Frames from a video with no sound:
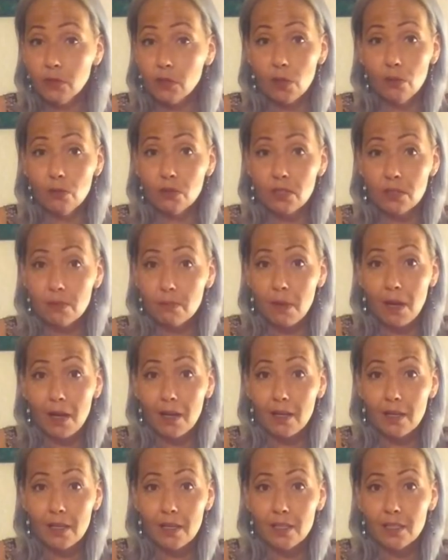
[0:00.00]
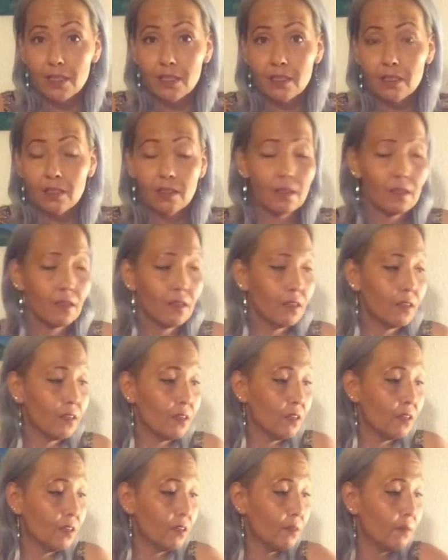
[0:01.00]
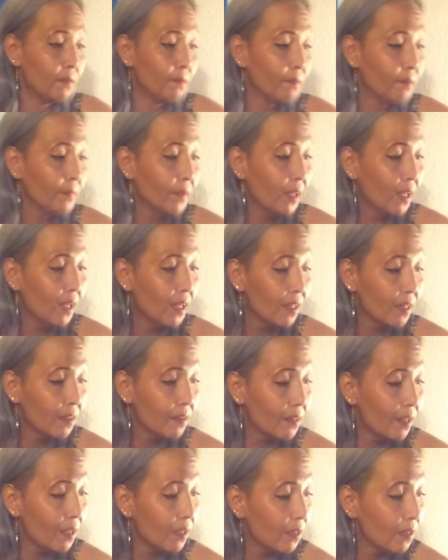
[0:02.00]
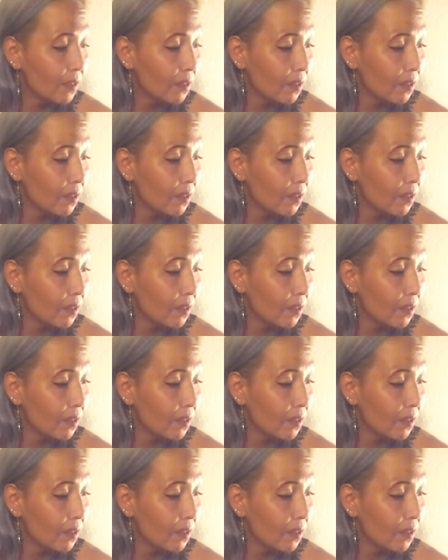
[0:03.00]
those in my age, that